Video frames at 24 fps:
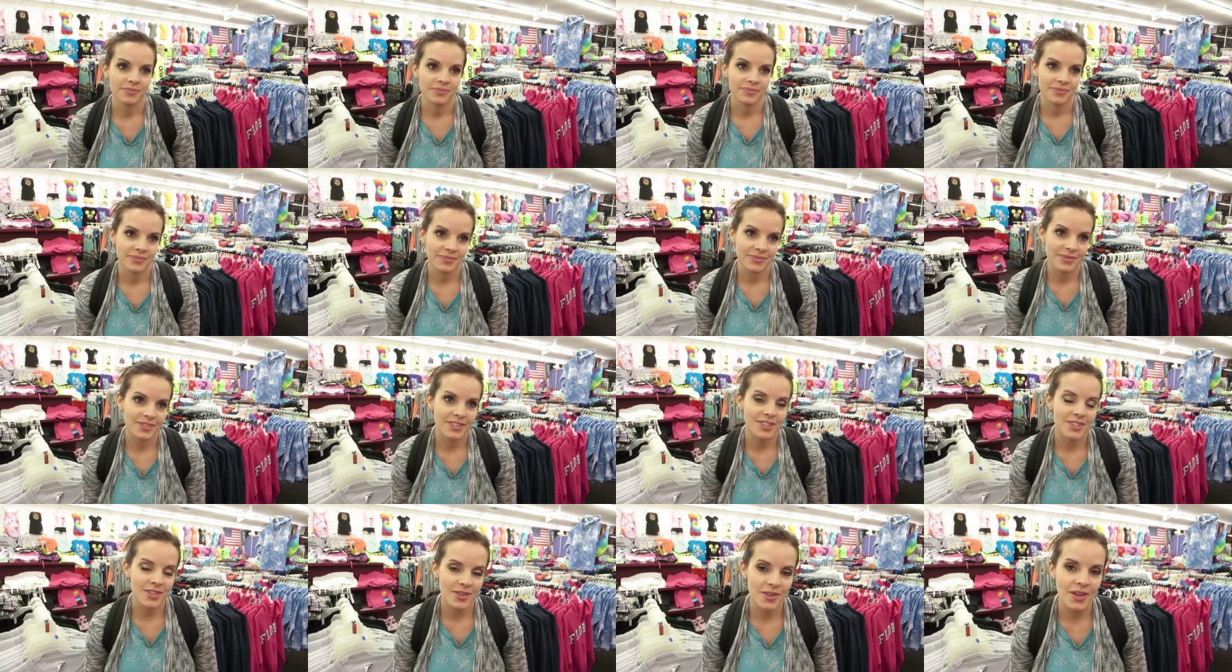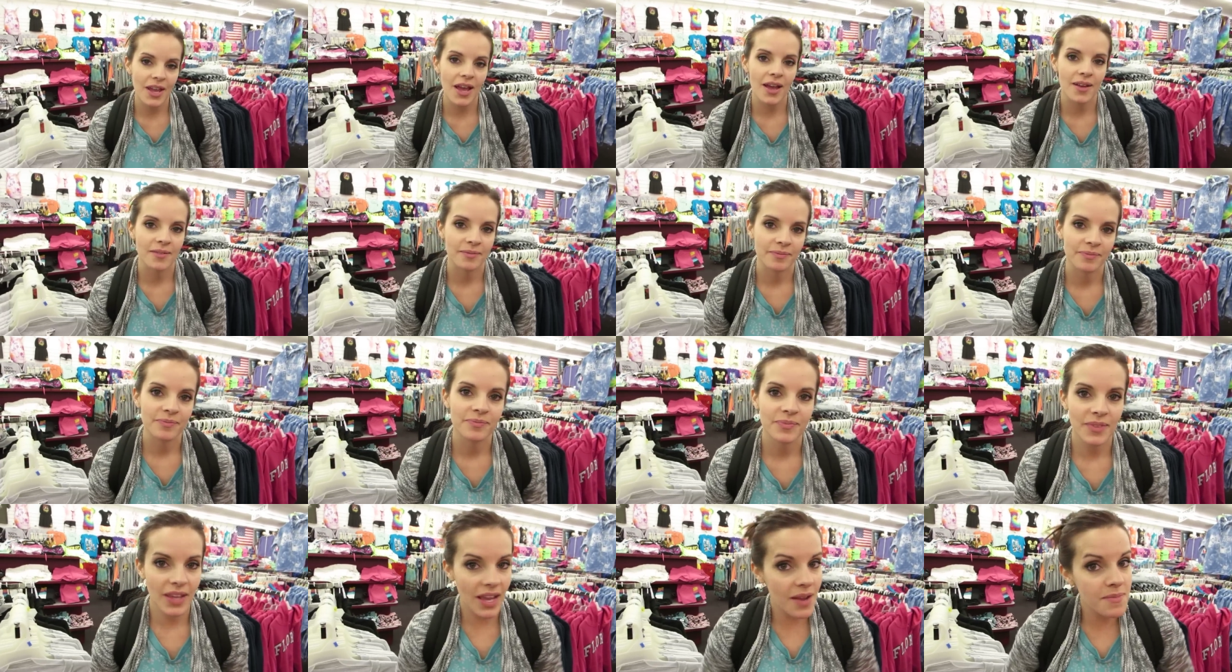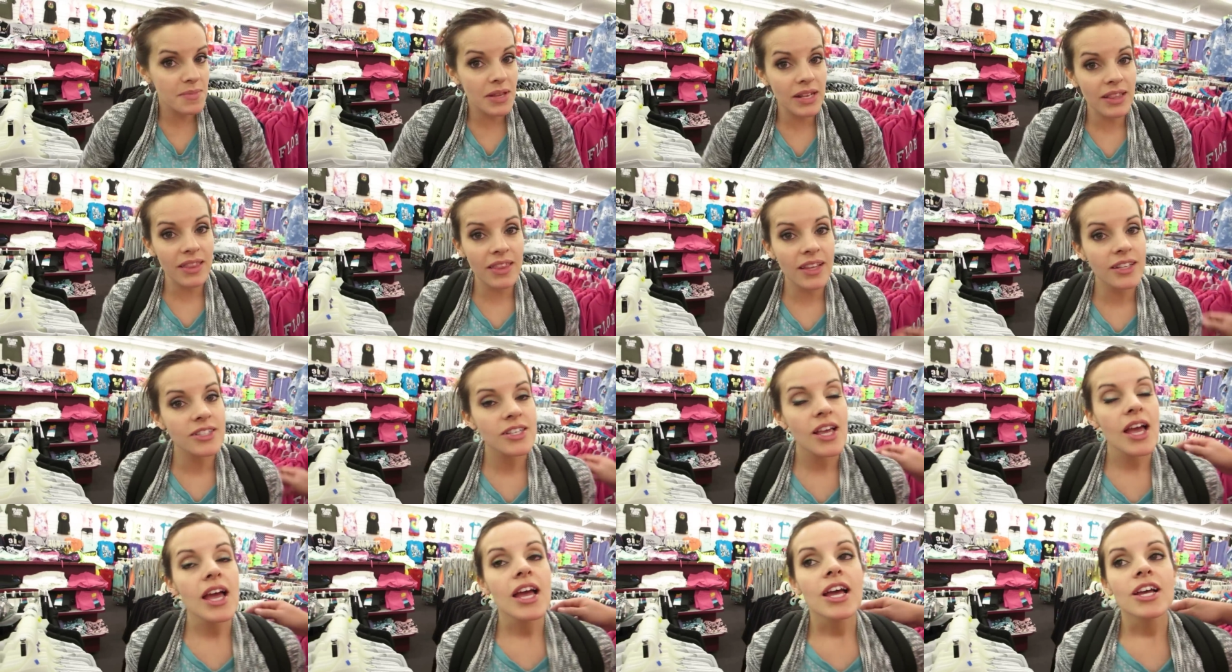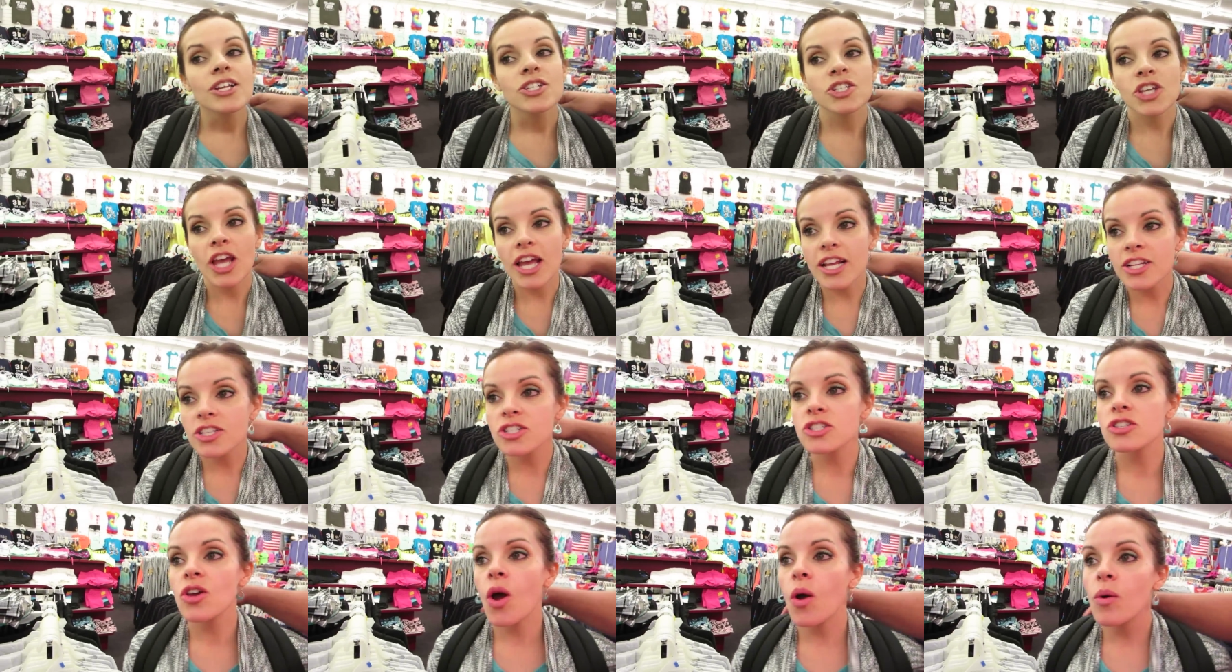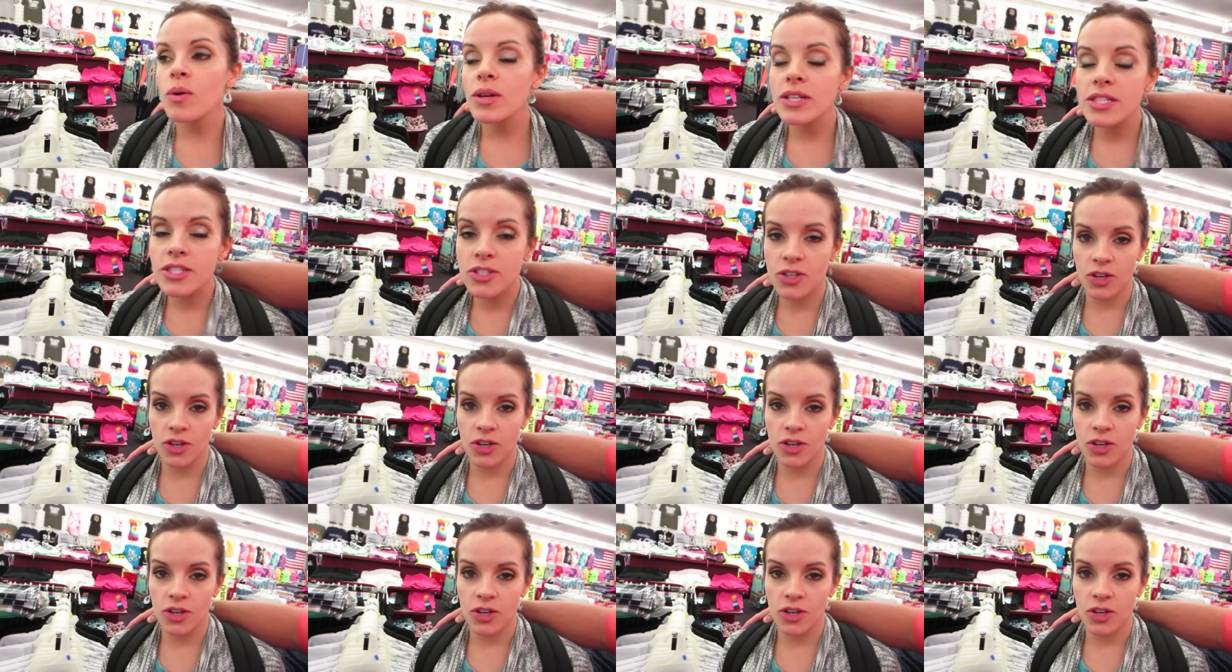For the better, babe. Yeah. I mean, change is always